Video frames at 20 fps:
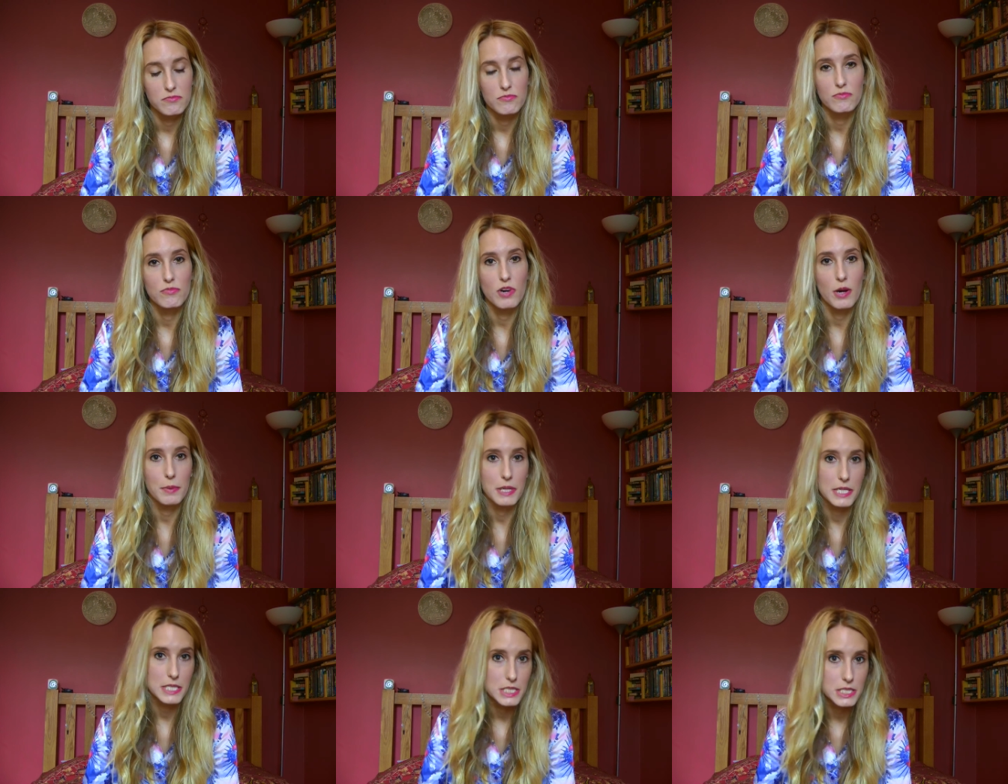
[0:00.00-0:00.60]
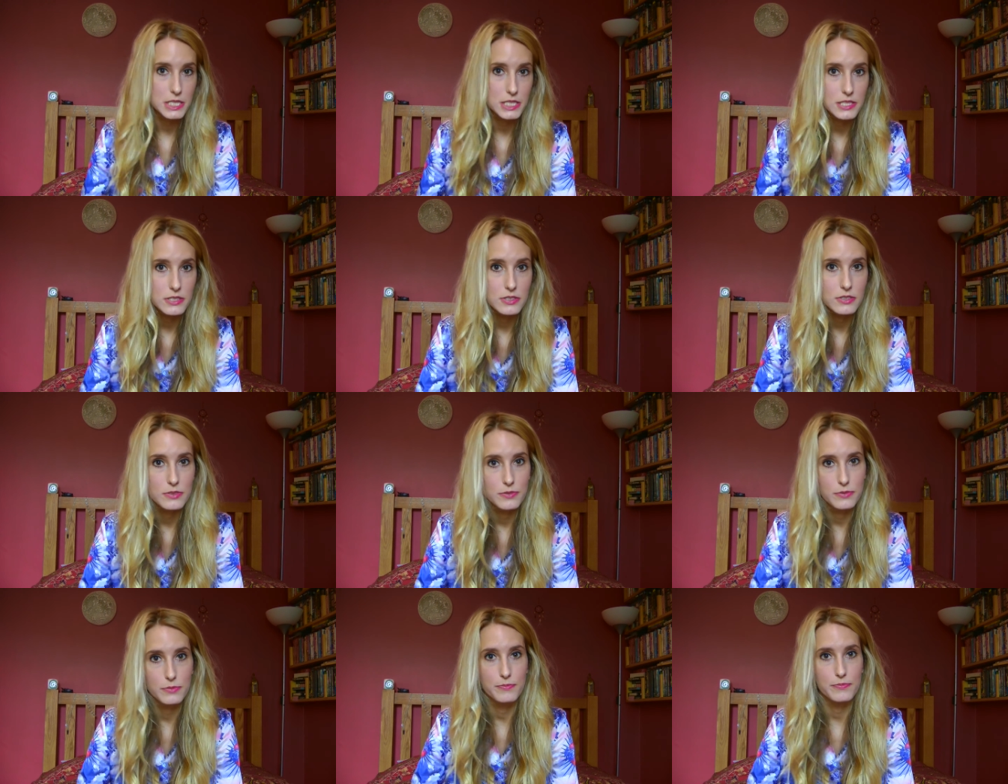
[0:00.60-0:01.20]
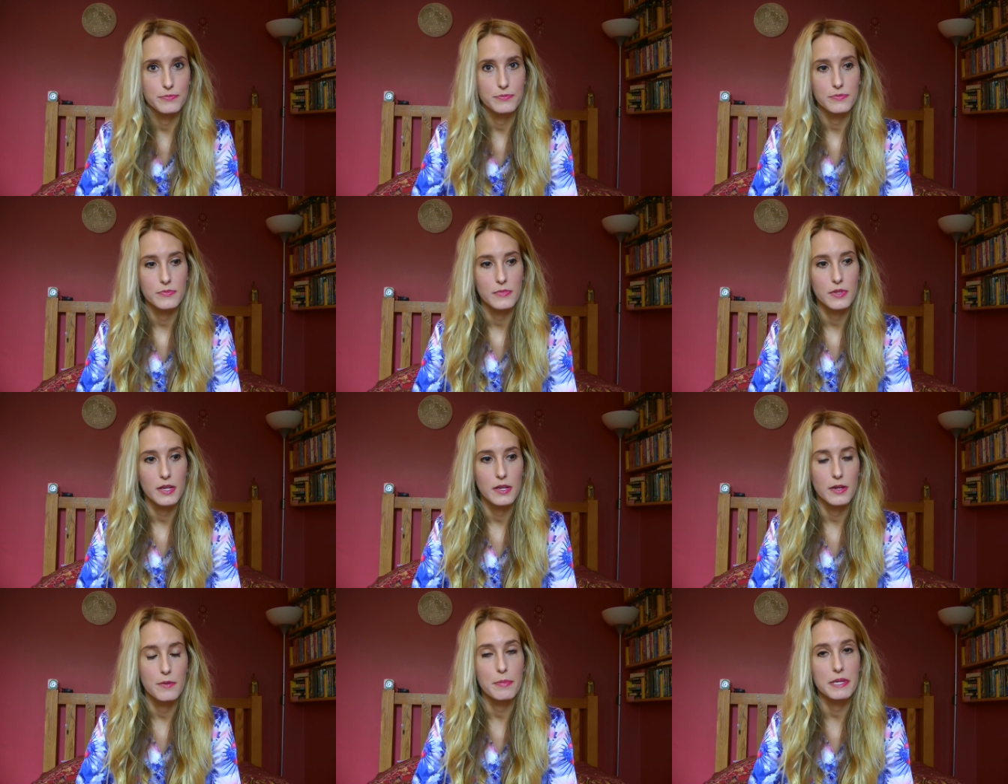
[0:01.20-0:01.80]
rubbish
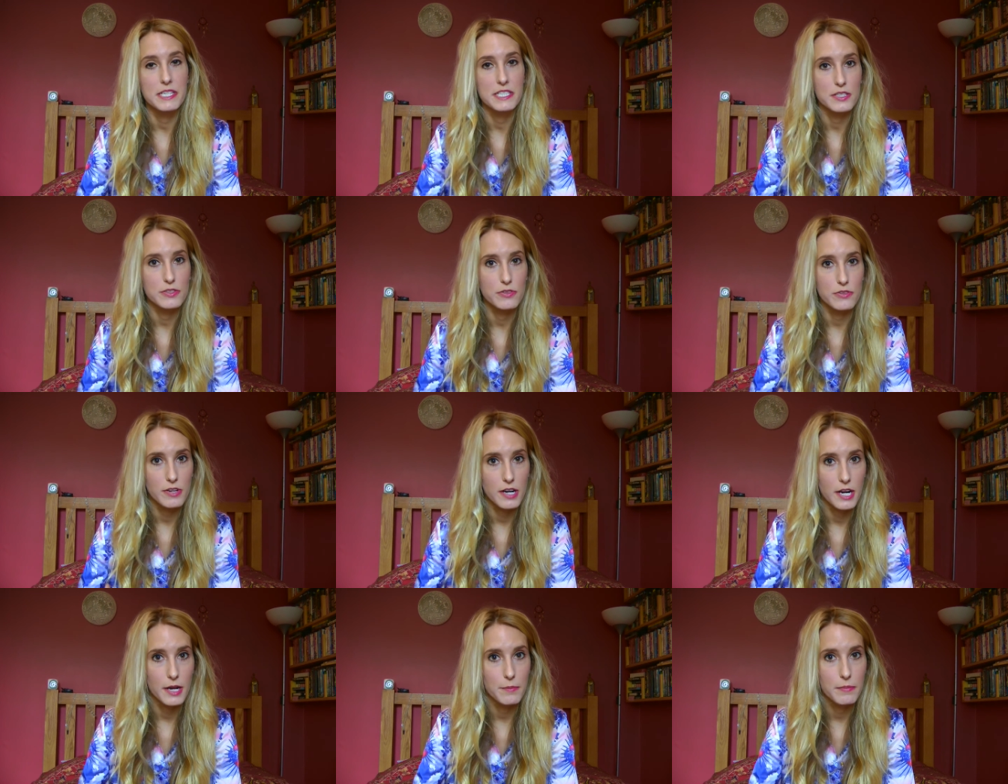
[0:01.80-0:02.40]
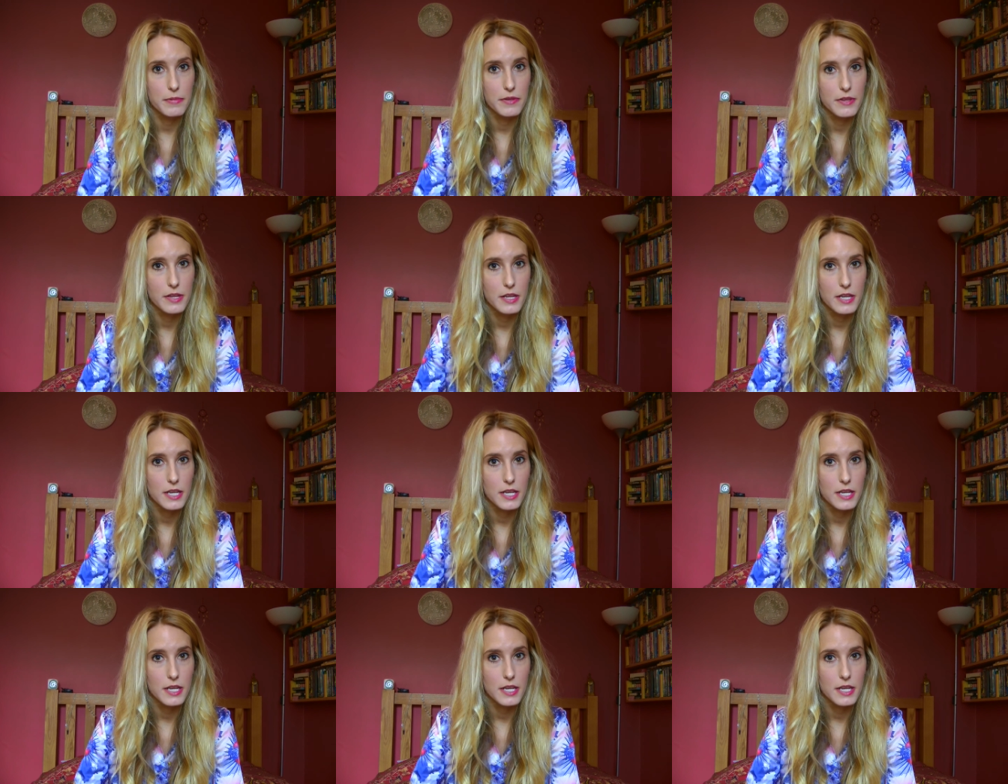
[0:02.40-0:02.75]
and a piece of crap.